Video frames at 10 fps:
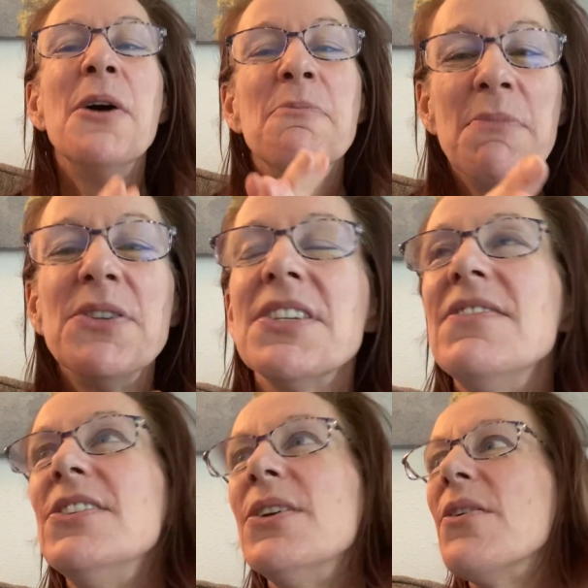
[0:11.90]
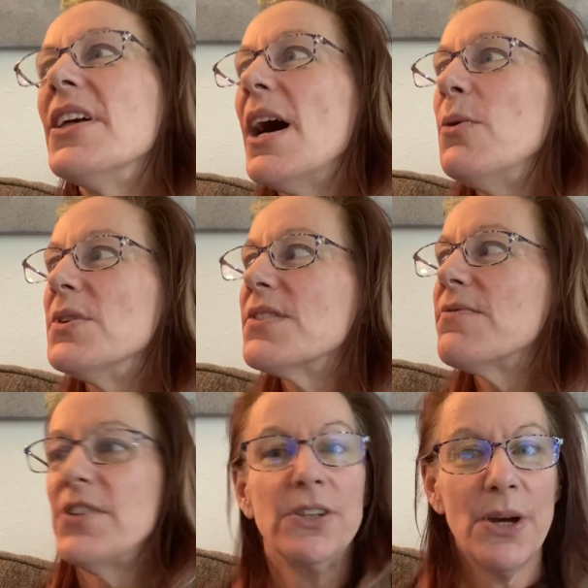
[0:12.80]
Most of you know that I was
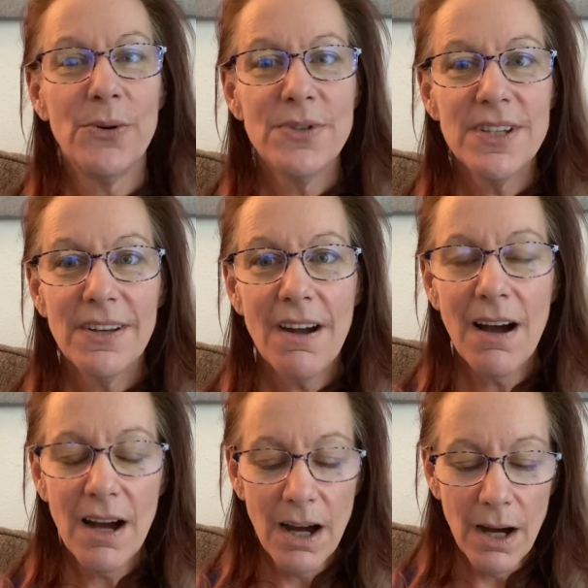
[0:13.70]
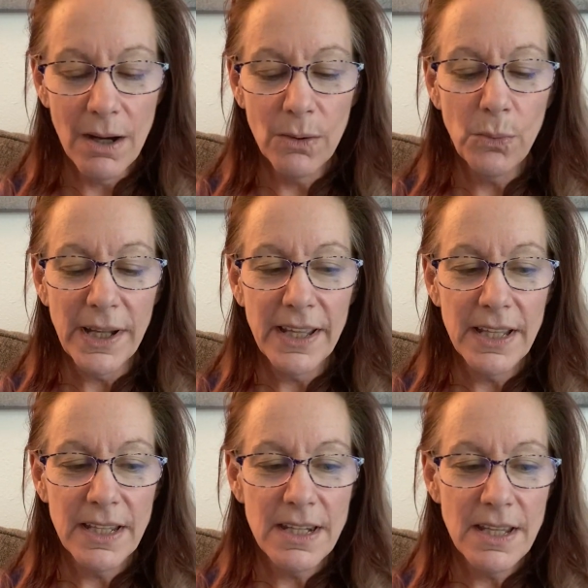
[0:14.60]
furloughed
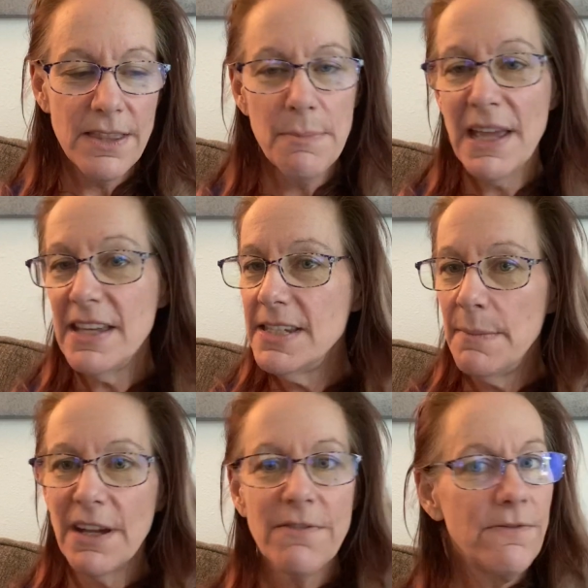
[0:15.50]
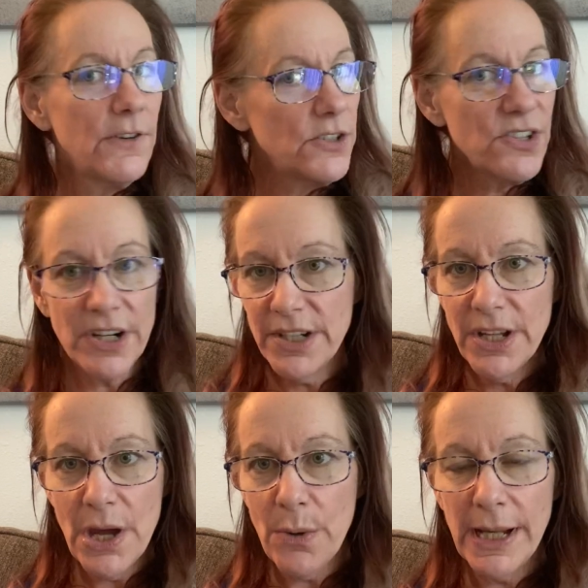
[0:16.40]
when the pandemic first started
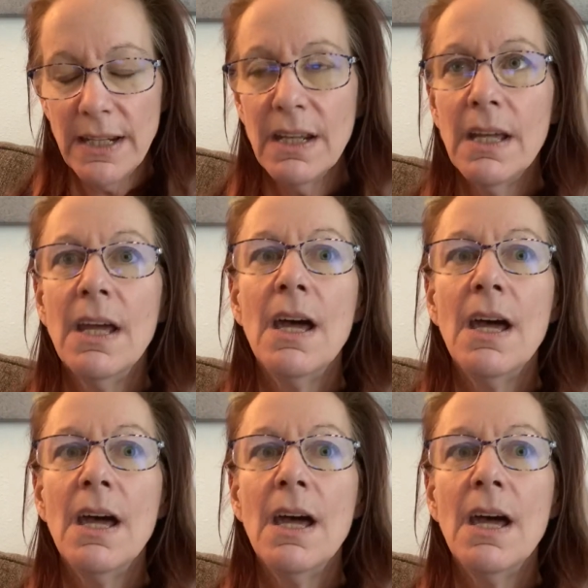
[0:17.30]
going.